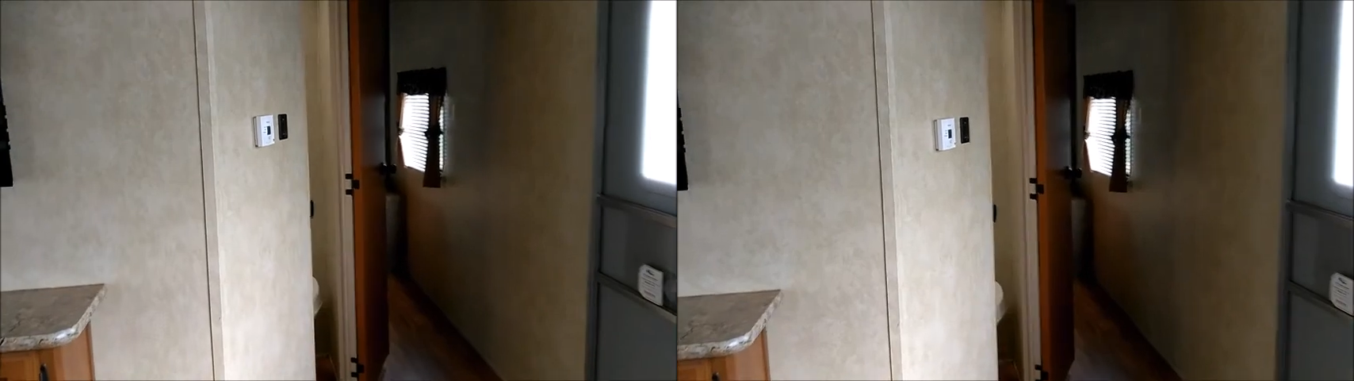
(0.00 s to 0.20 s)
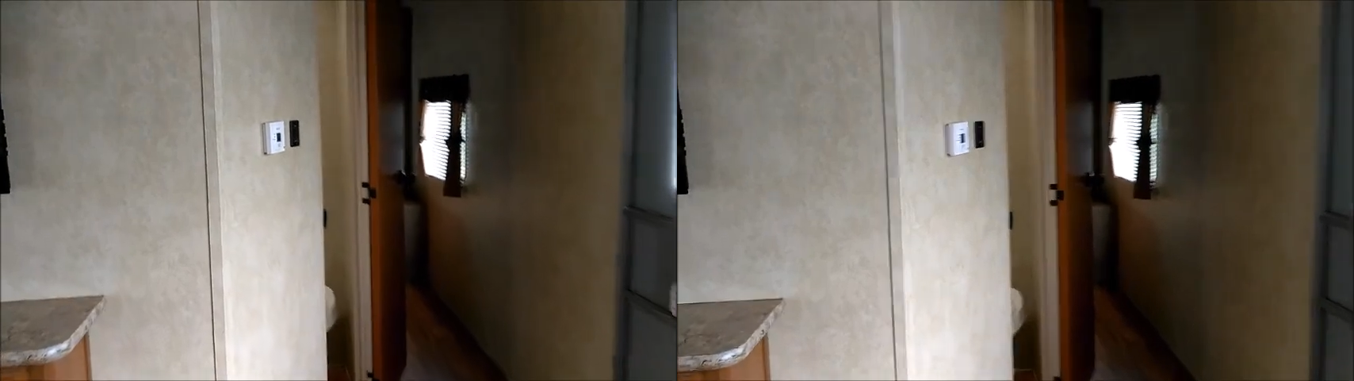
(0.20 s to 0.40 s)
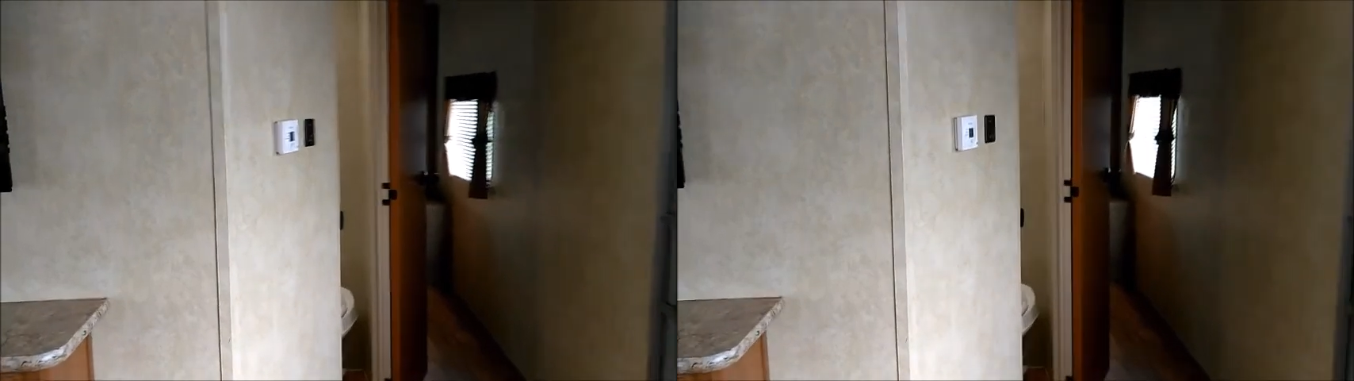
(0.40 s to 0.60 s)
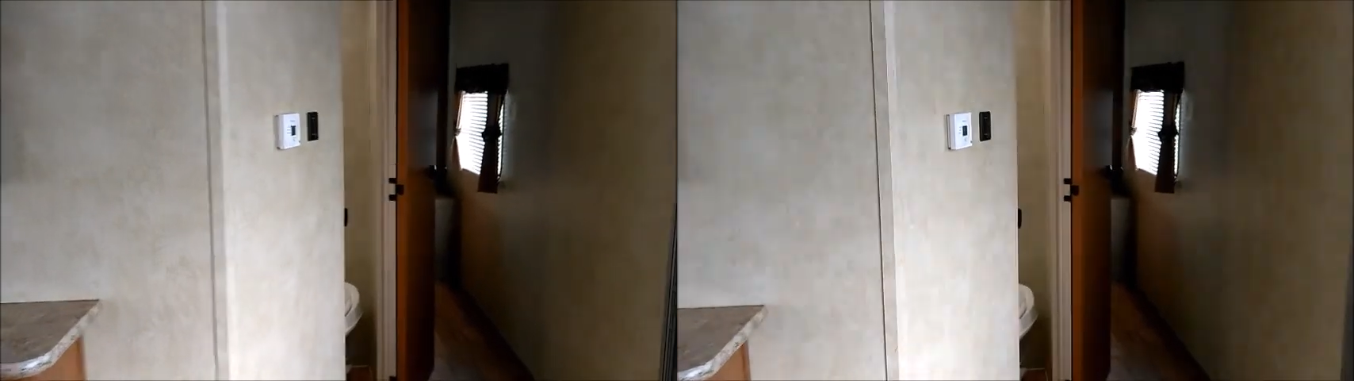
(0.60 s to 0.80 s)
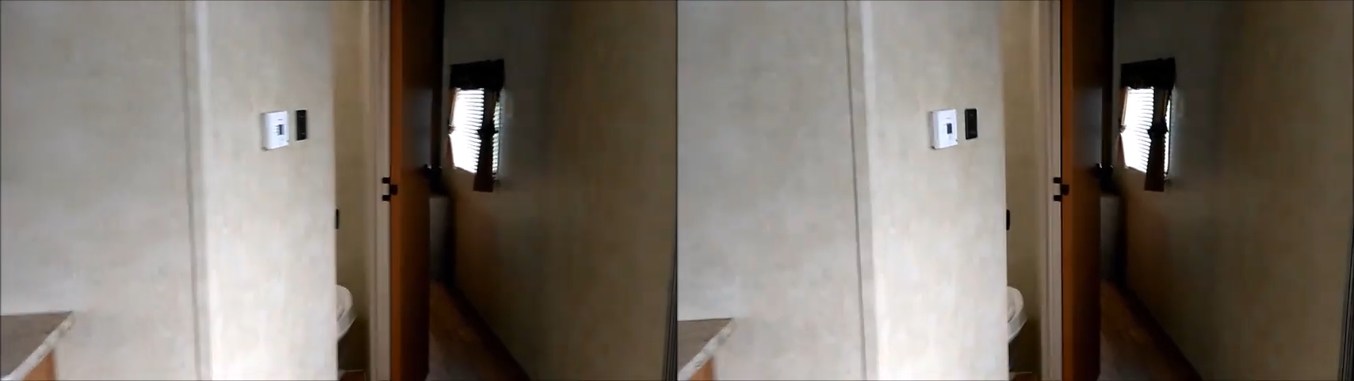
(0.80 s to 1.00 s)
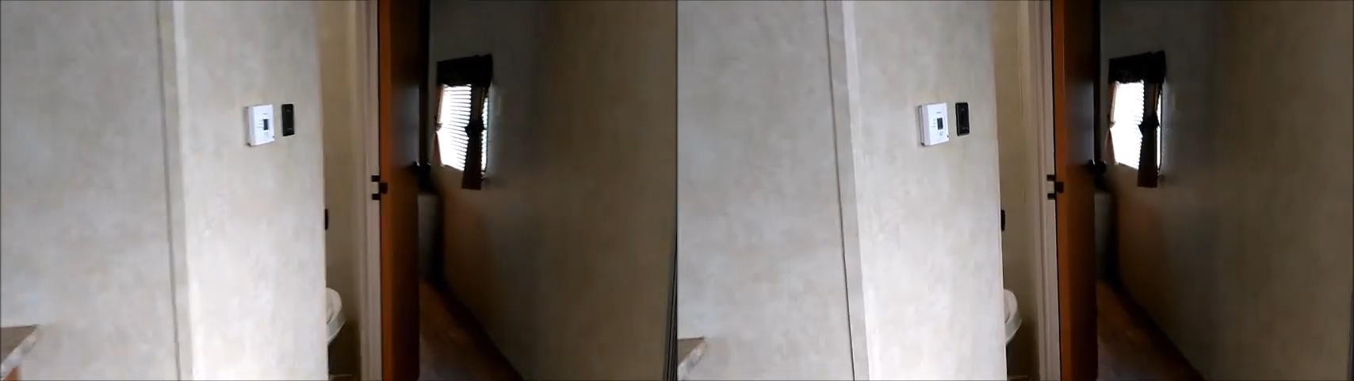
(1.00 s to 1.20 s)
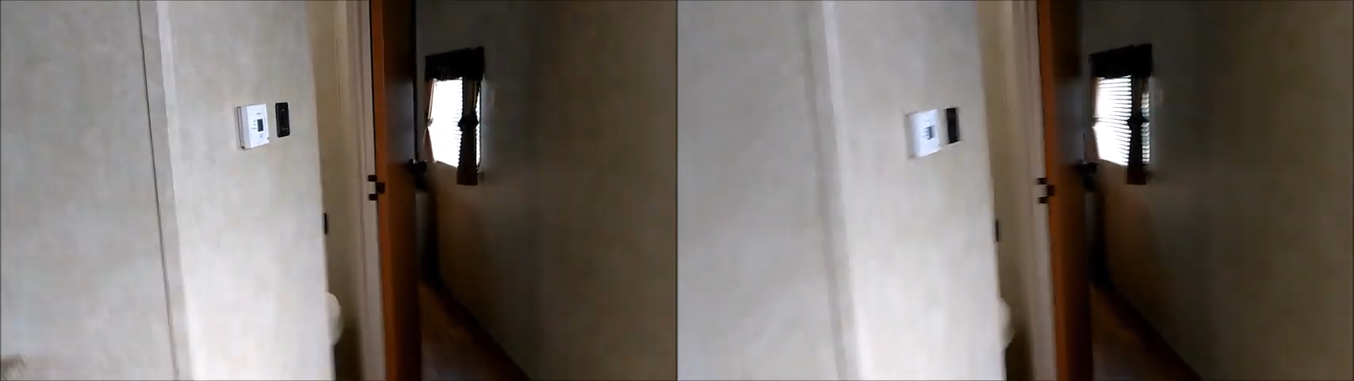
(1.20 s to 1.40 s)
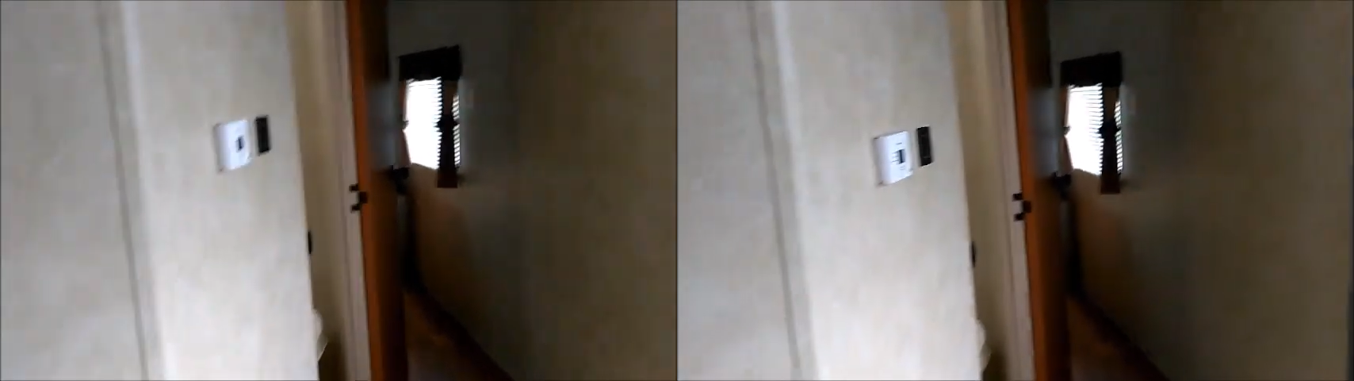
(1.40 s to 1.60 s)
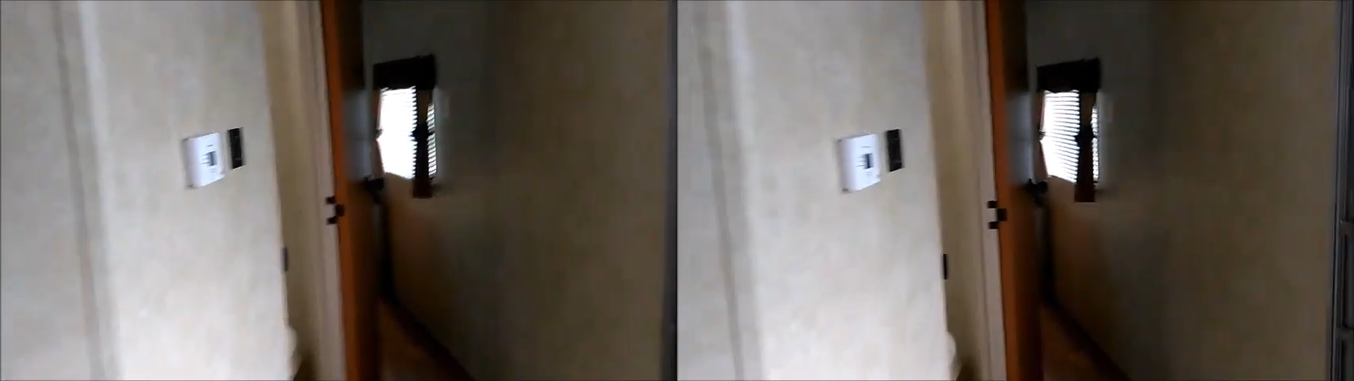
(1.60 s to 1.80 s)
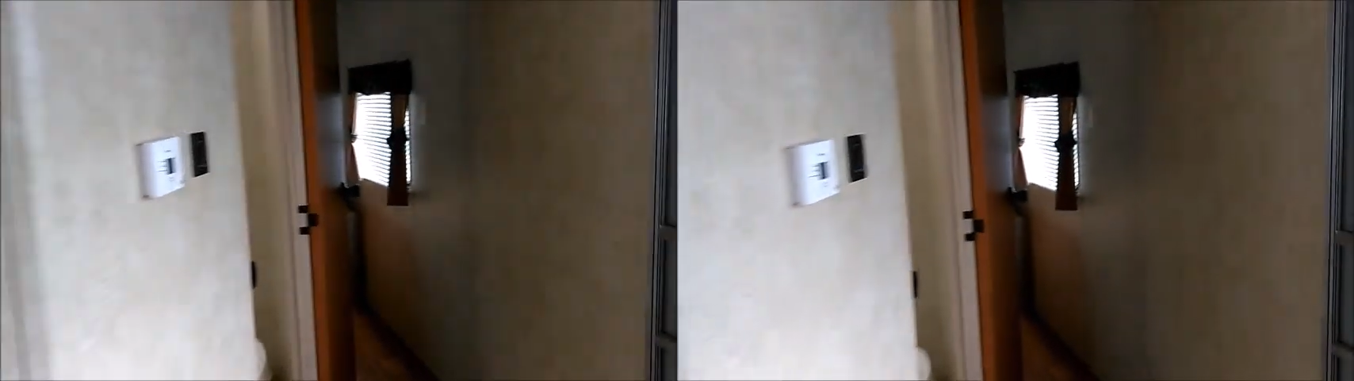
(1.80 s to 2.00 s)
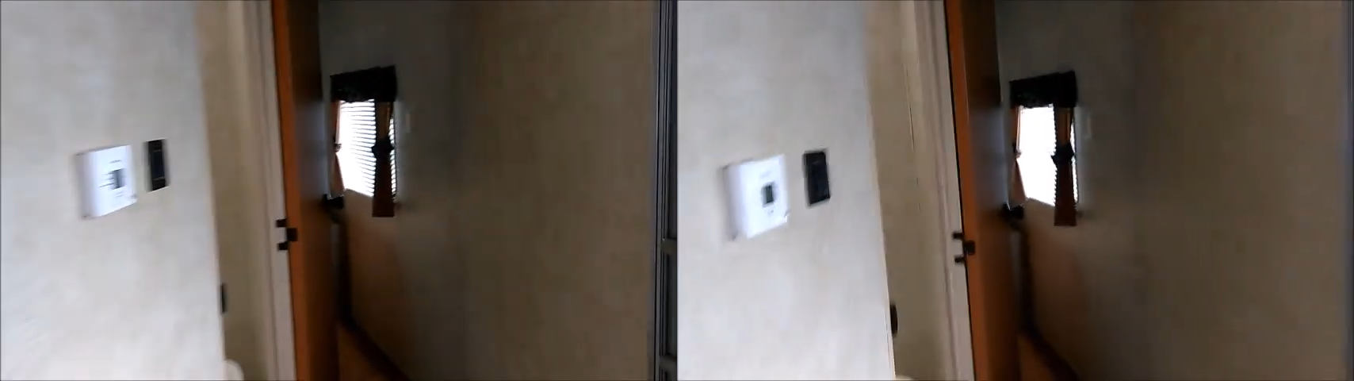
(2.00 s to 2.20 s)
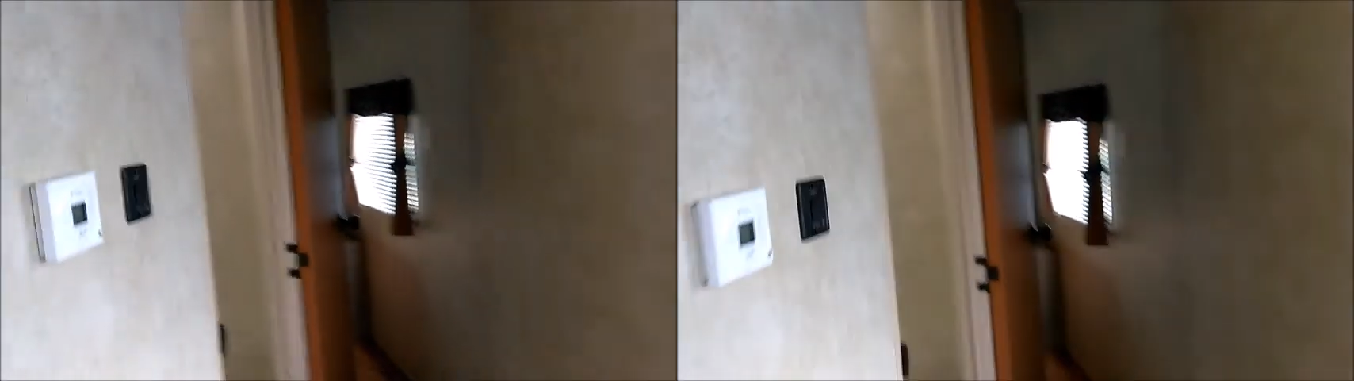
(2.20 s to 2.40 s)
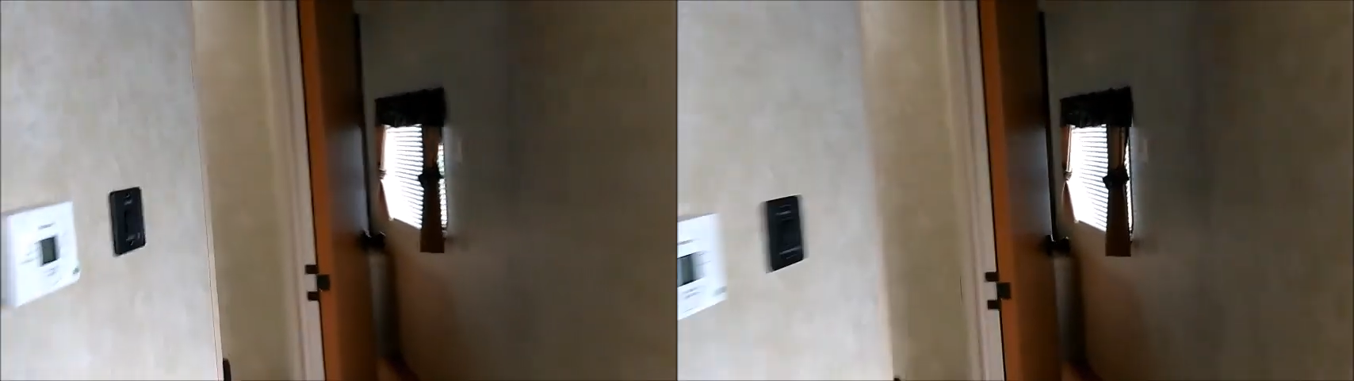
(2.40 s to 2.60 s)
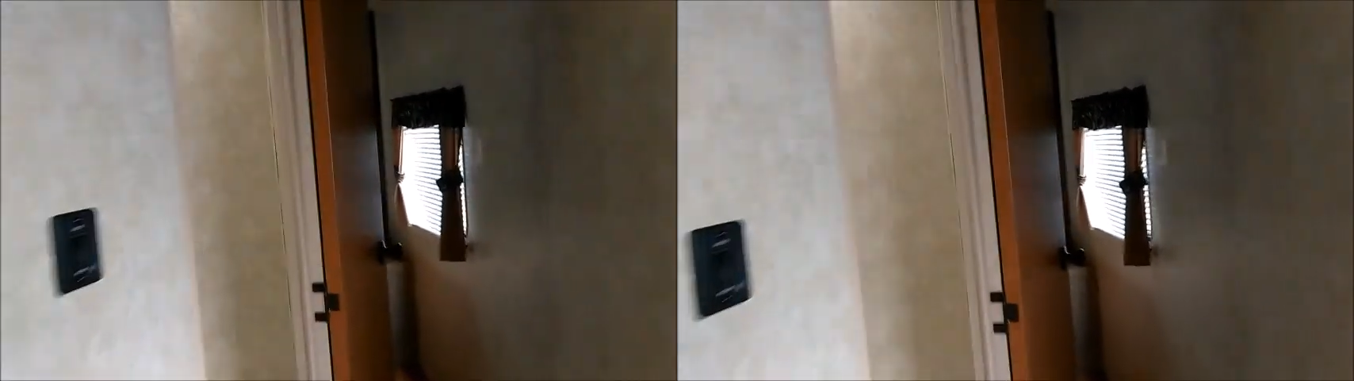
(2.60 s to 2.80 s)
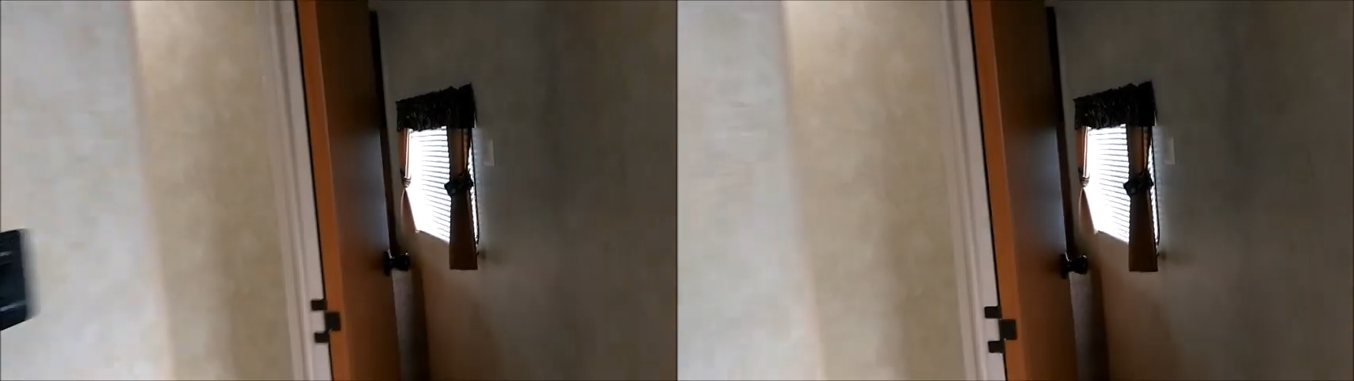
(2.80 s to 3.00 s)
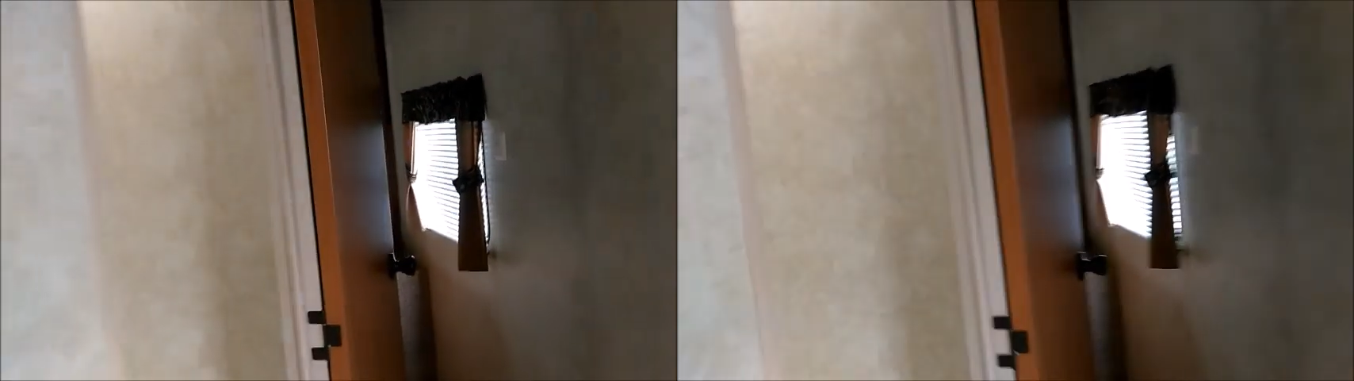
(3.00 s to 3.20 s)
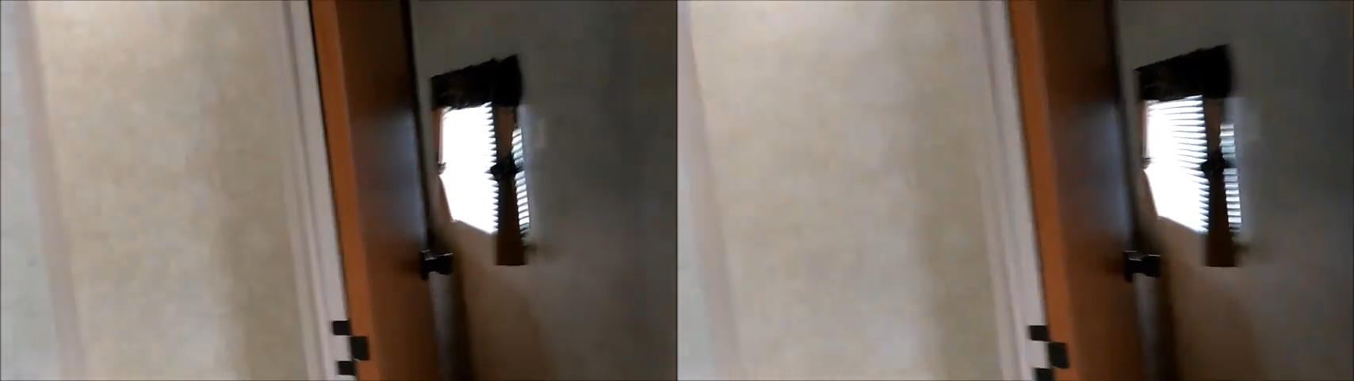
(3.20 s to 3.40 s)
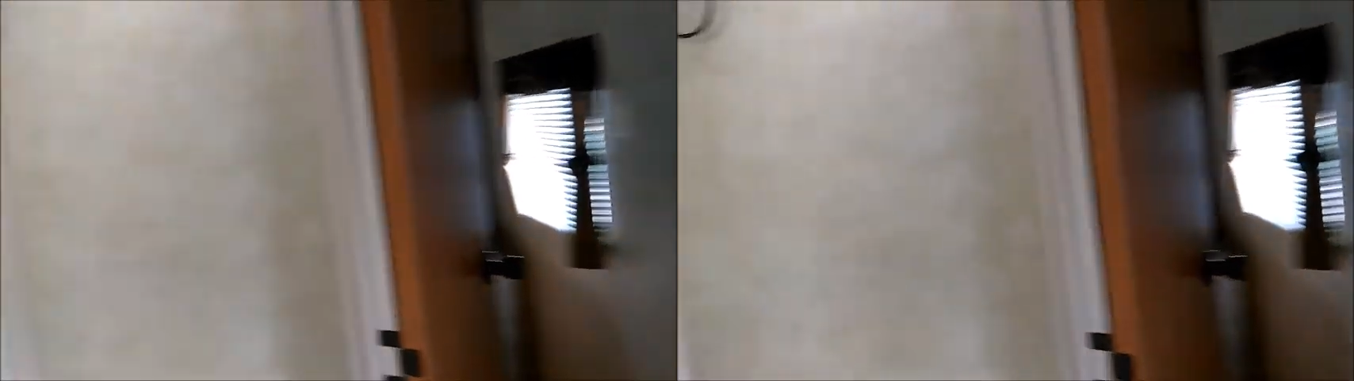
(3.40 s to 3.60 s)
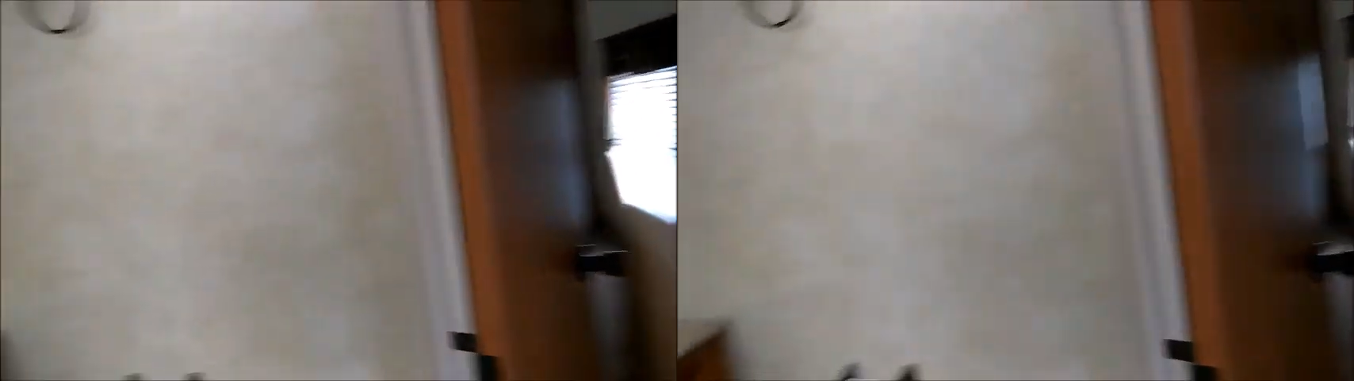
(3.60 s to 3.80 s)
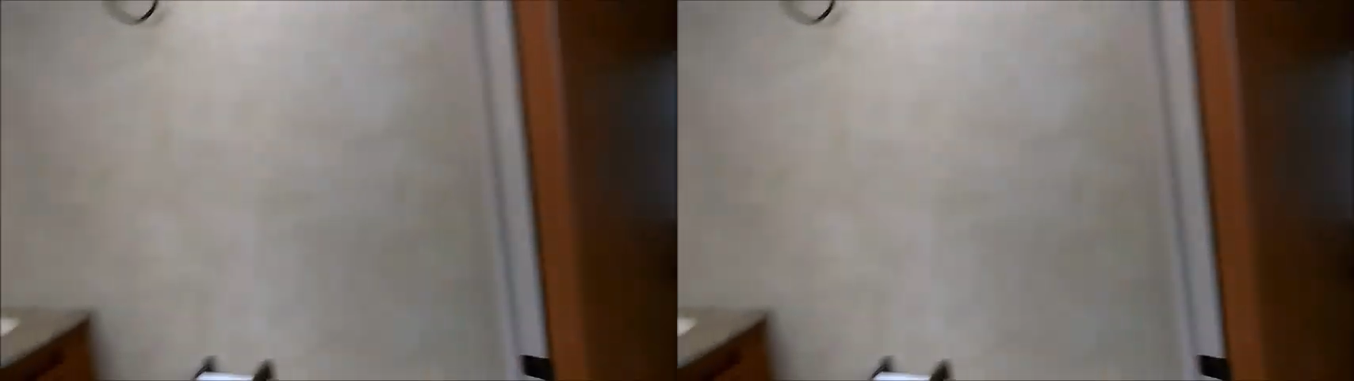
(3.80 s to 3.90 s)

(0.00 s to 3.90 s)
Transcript: (no speaker visible)